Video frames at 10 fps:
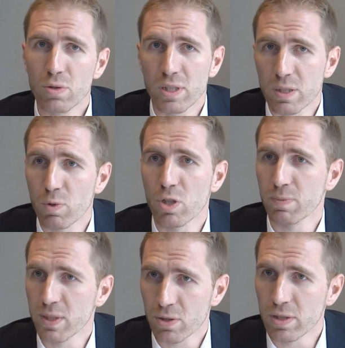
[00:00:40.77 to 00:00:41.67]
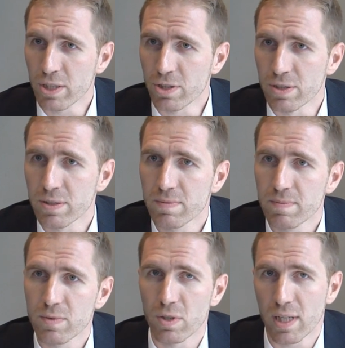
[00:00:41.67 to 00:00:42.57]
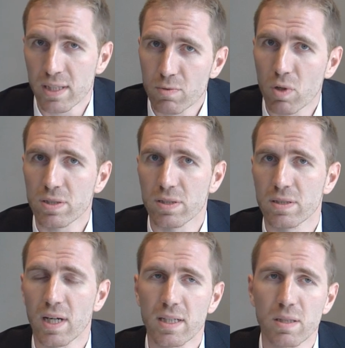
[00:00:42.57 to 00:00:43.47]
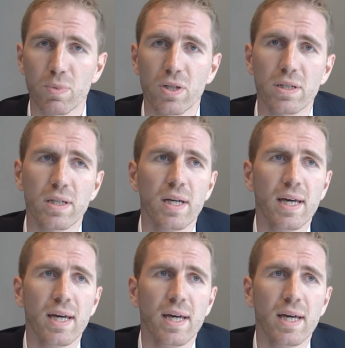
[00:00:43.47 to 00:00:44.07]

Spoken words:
disbursement conditions. So that was the starting point,